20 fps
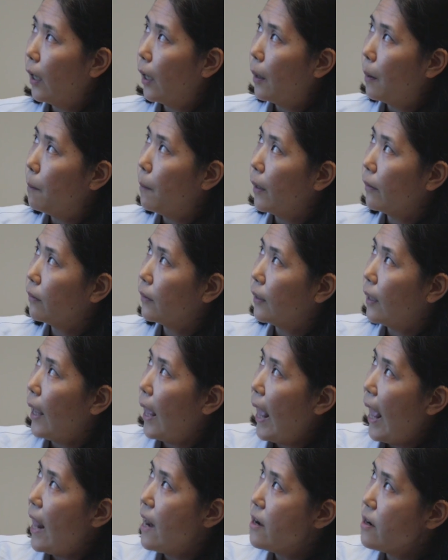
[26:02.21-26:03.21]
um, at the
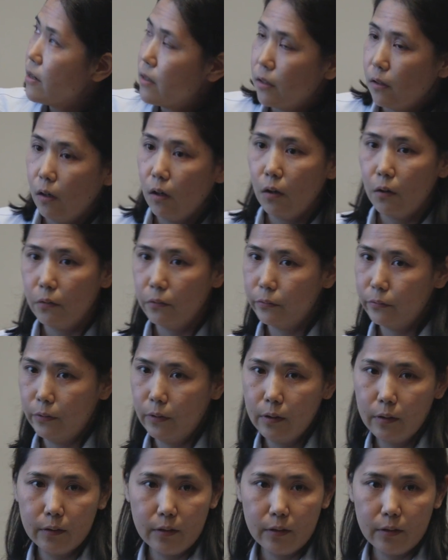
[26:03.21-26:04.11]
end of